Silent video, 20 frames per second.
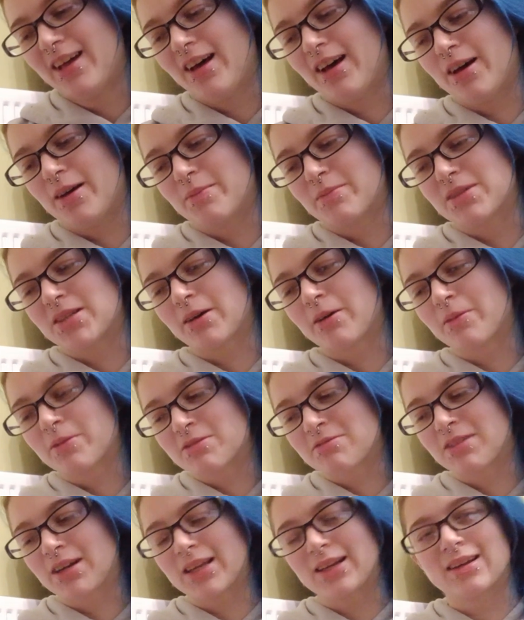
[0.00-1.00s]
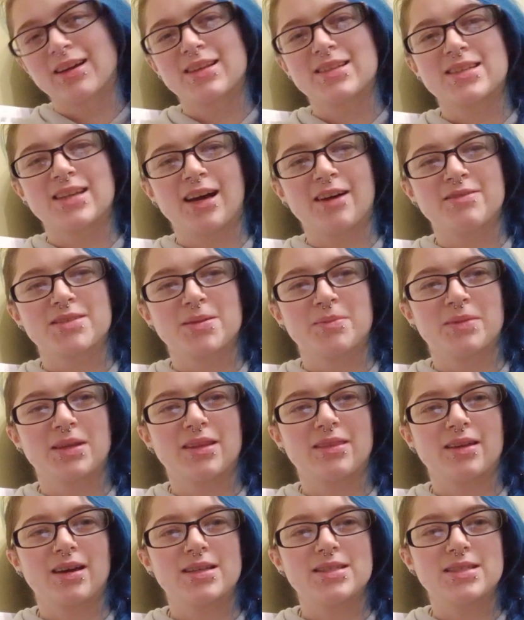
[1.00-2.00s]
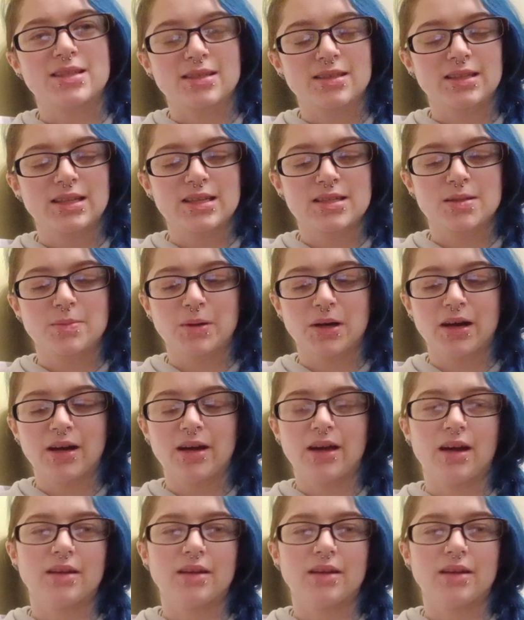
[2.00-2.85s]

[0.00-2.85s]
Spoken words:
So it was really nice to have something that I didn't need to buy.